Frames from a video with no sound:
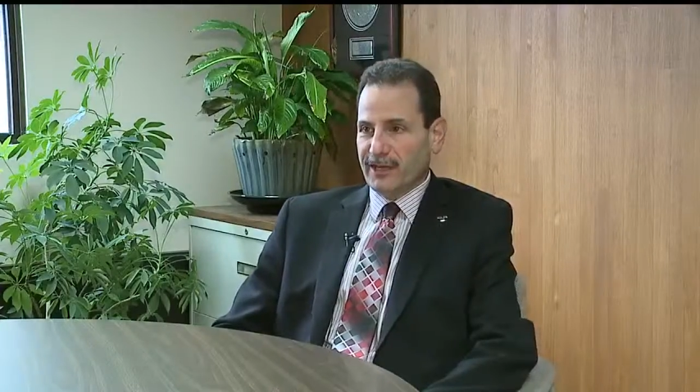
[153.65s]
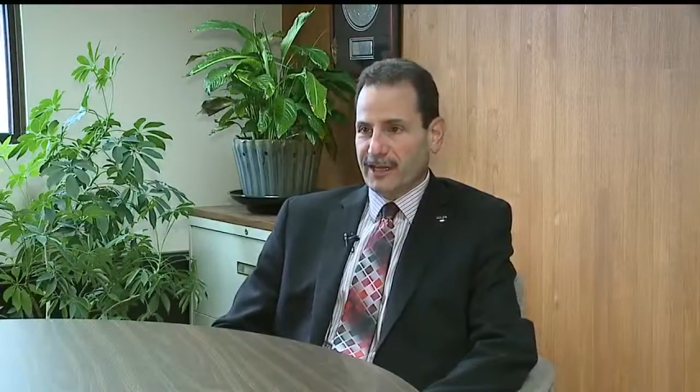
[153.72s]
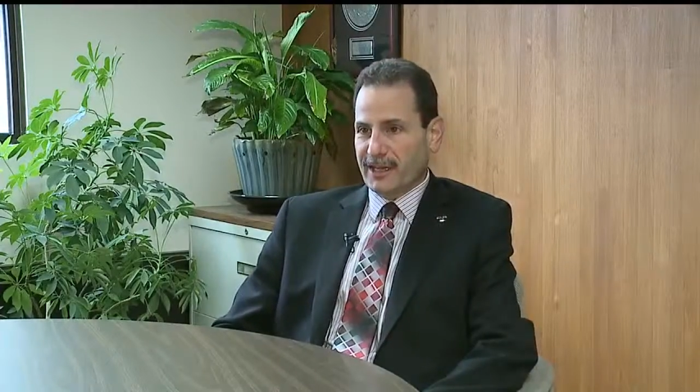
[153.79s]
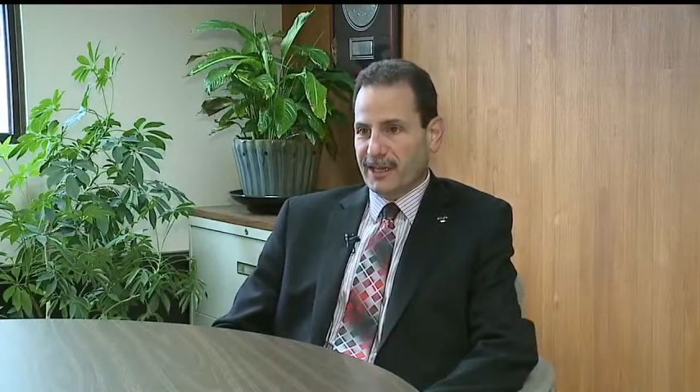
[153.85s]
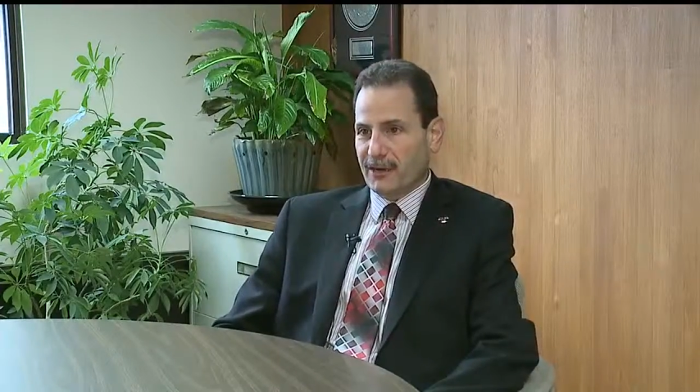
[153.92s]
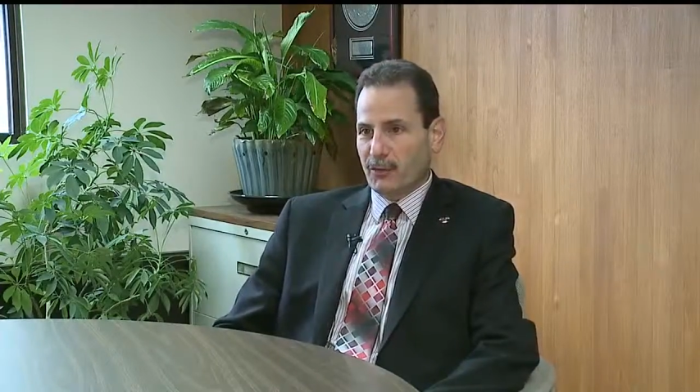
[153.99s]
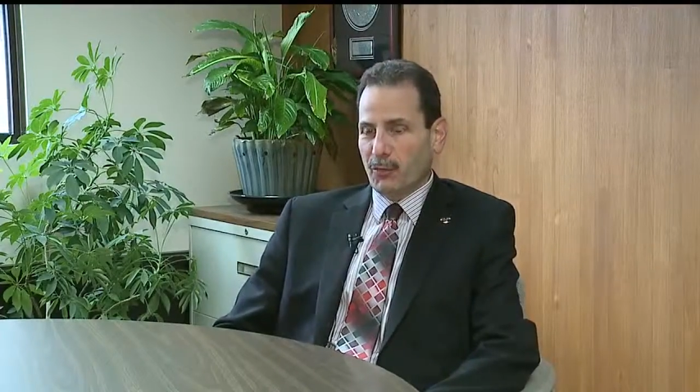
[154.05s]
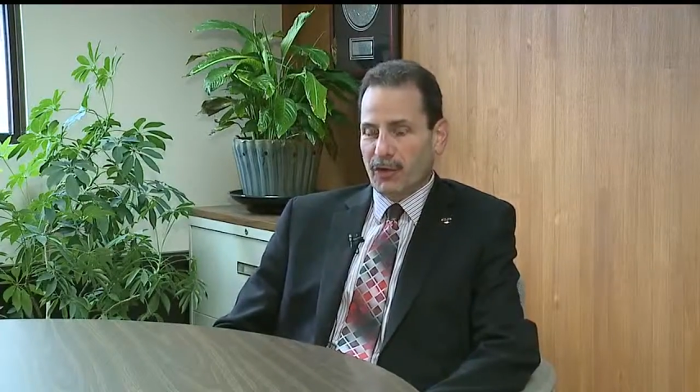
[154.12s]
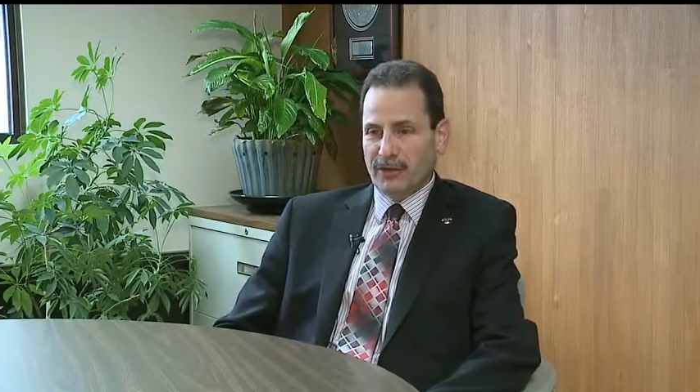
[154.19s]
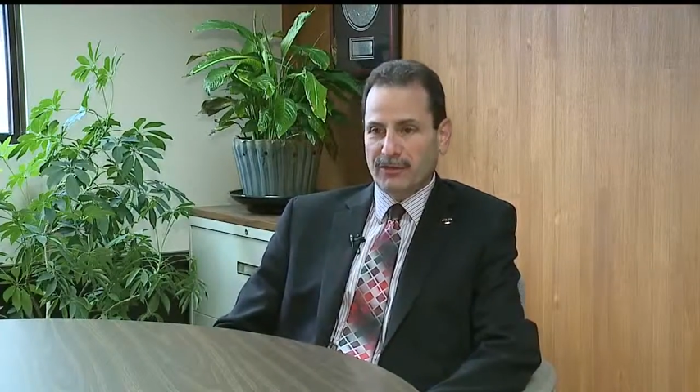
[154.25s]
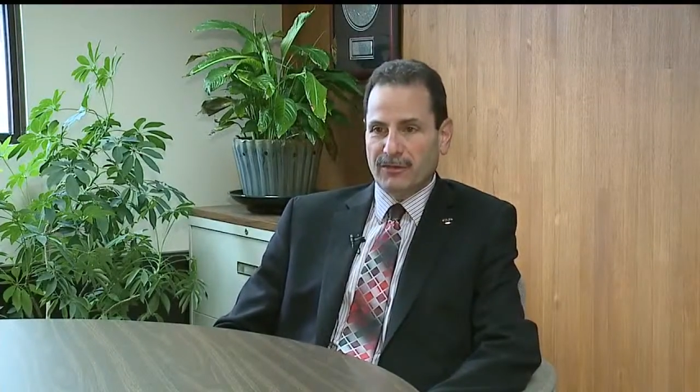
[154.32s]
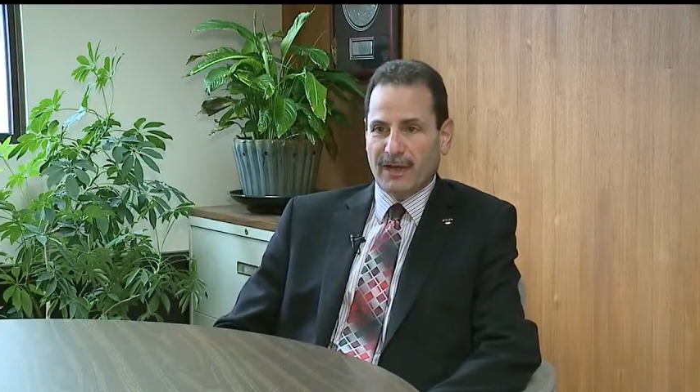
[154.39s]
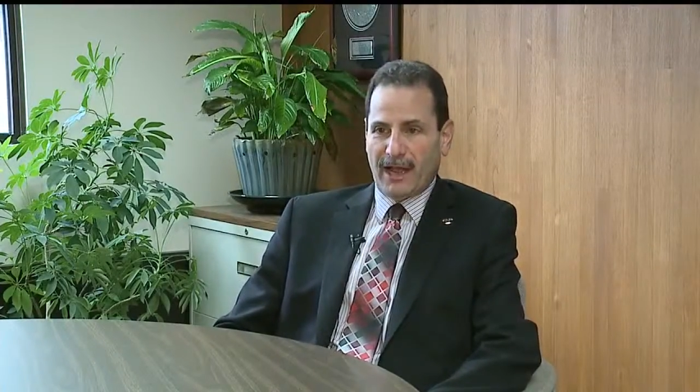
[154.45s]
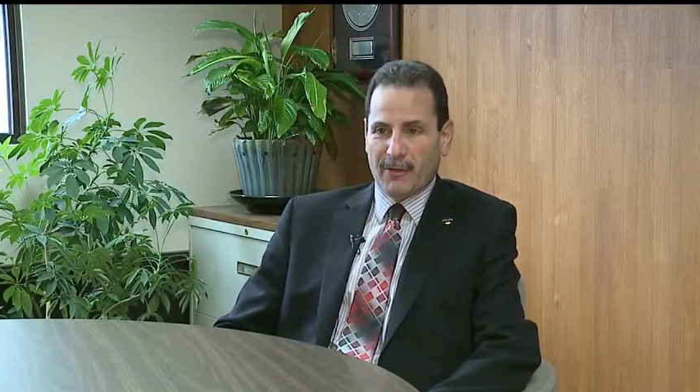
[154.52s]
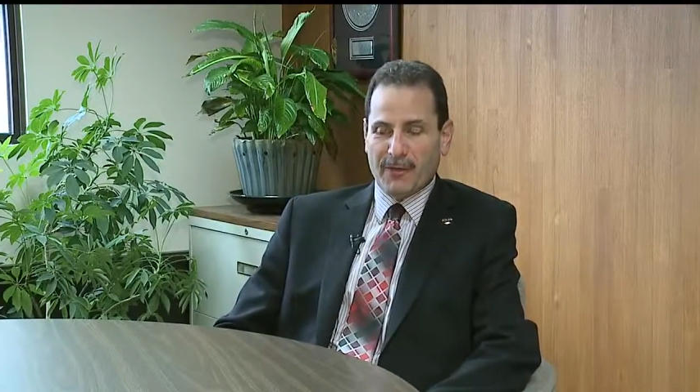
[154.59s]
I kind of
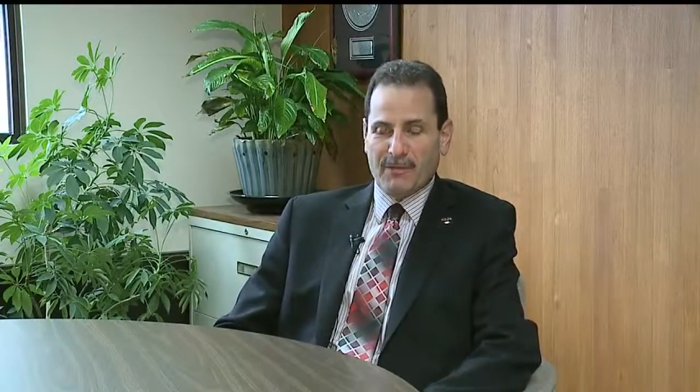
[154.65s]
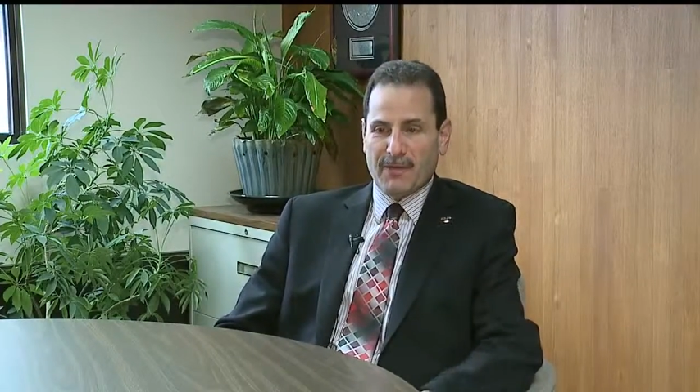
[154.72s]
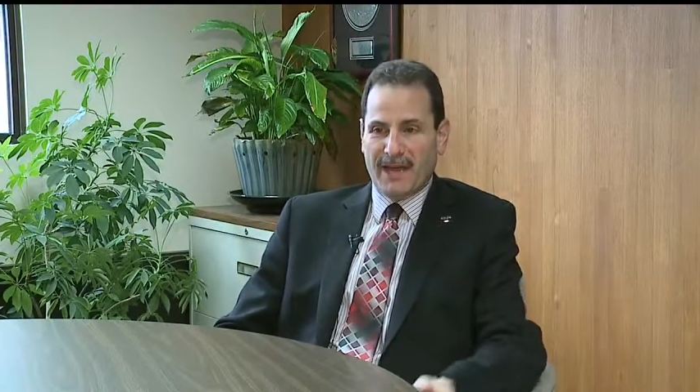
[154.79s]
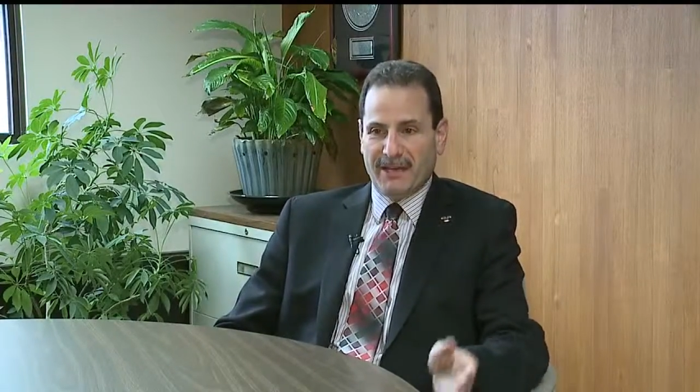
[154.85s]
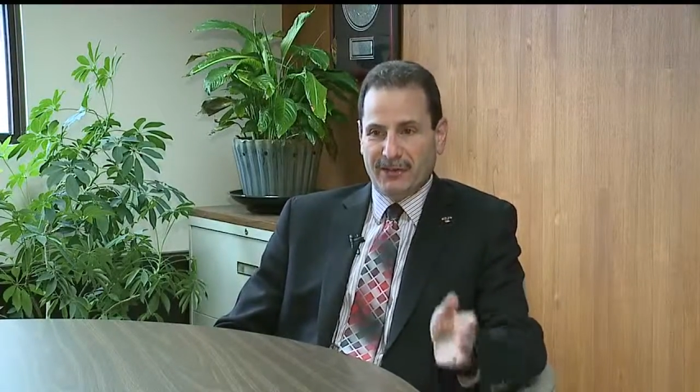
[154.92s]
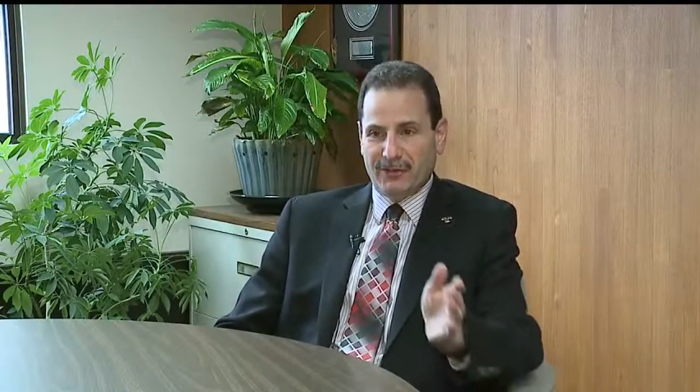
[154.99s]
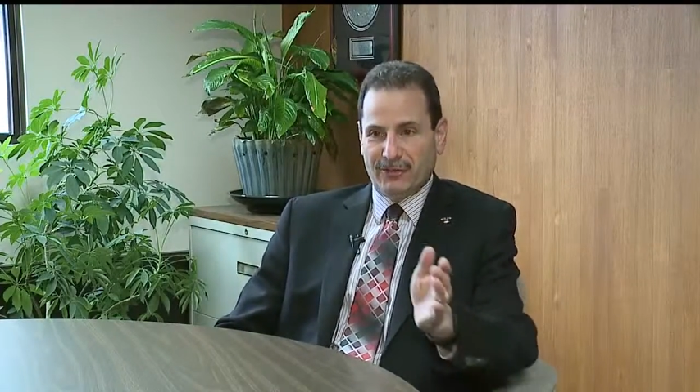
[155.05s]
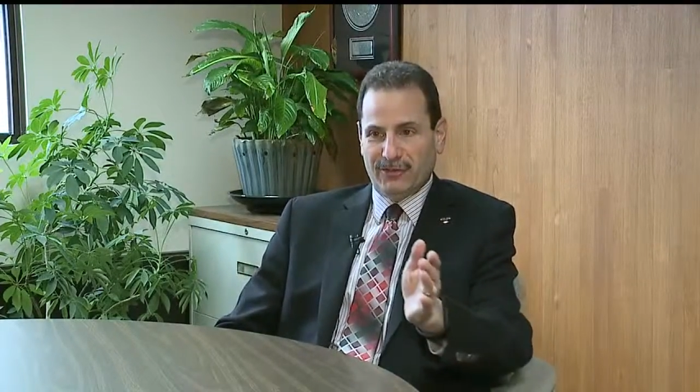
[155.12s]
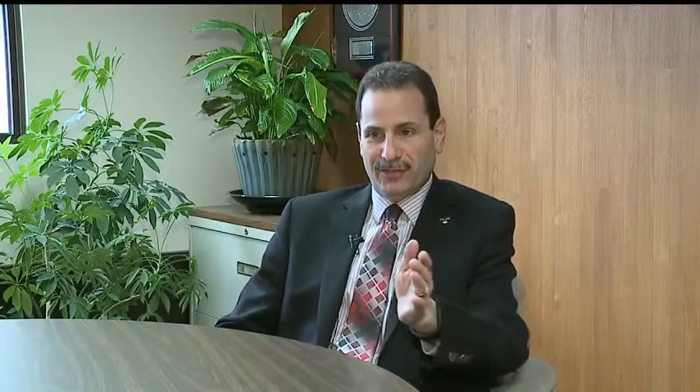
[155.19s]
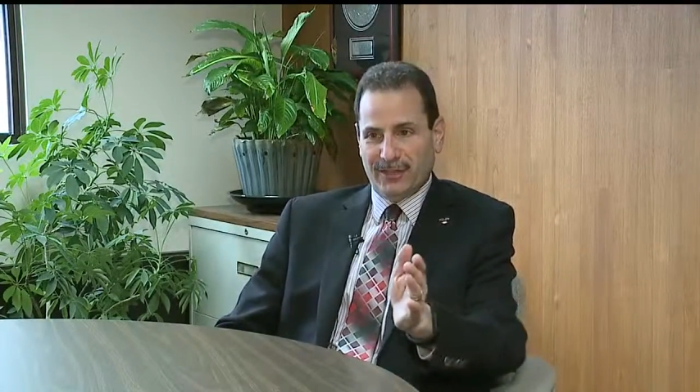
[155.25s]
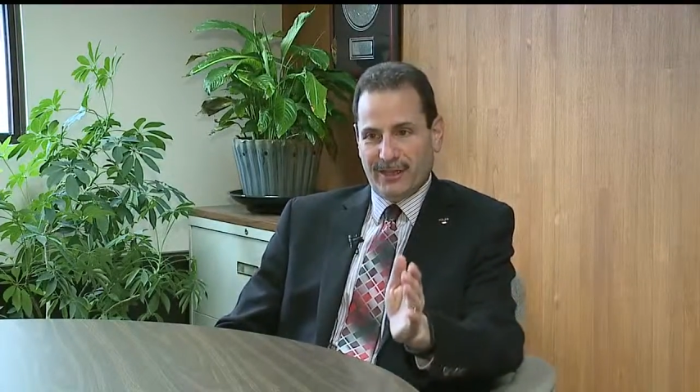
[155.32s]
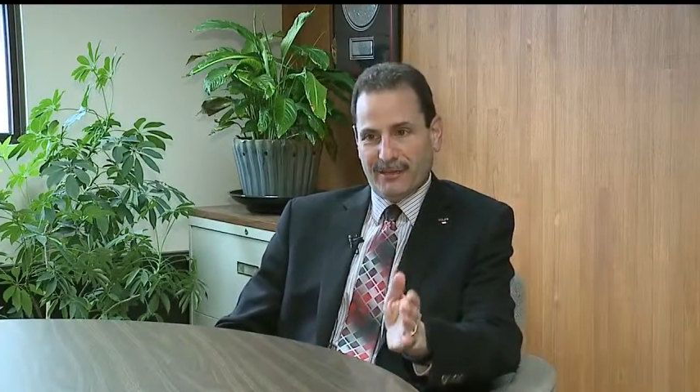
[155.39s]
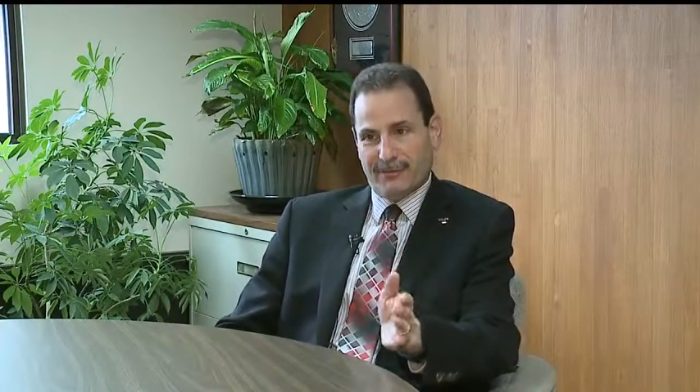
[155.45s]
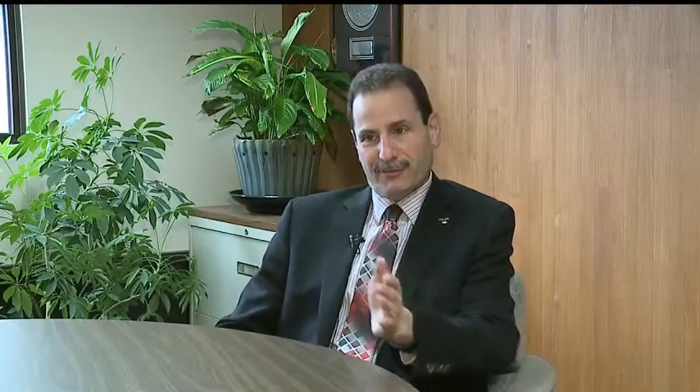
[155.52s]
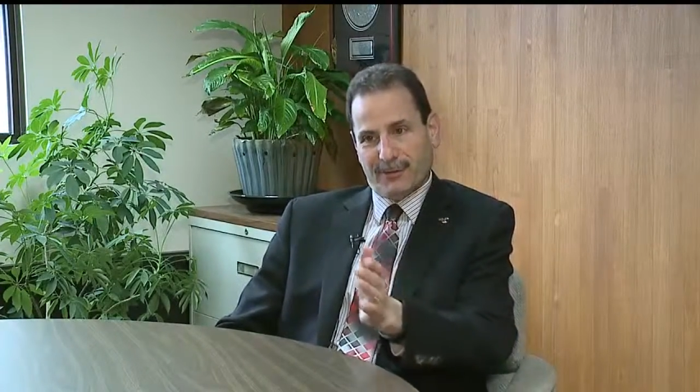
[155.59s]
wonder how he manages to get